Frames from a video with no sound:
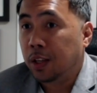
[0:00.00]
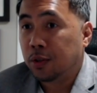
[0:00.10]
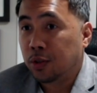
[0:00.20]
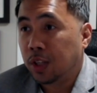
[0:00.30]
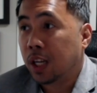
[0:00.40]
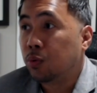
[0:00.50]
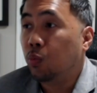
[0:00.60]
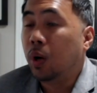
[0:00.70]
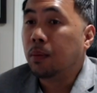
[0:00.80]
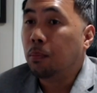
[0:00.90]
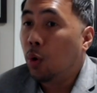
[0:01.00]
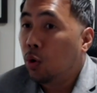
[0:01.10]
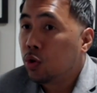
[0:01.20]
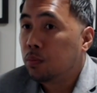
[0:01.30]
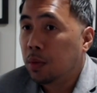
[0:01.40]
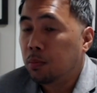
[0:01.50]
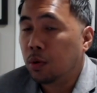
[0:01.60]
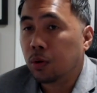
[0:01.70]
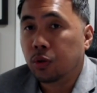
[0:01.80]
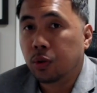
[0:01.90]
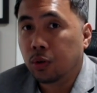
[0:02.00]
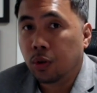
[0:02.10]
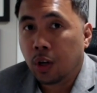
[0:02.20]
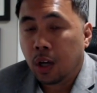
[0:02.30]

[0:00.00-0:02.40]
So that's what most people do